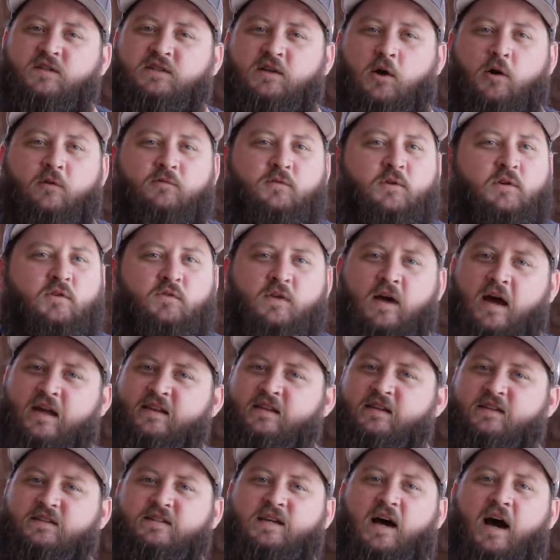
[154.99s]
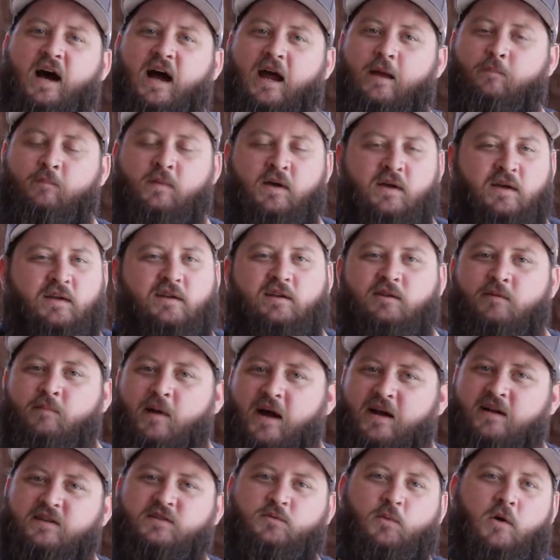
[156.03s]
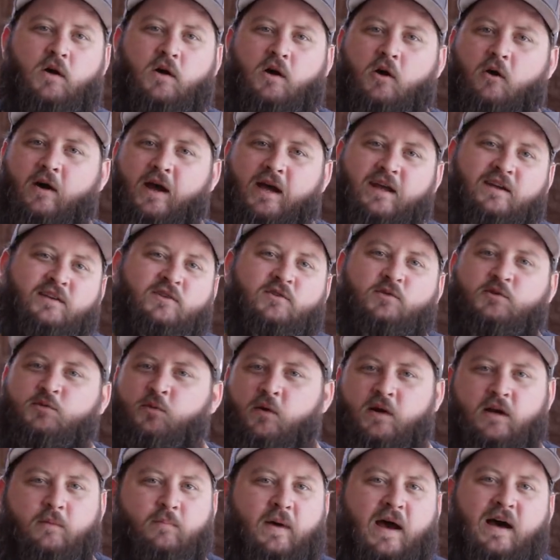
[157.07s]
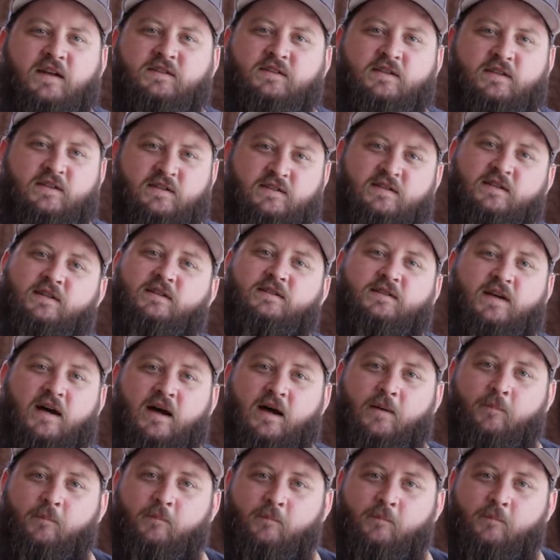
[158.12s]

So if you've got the time, you might as well go ahead and do 20 pounds of these at a time.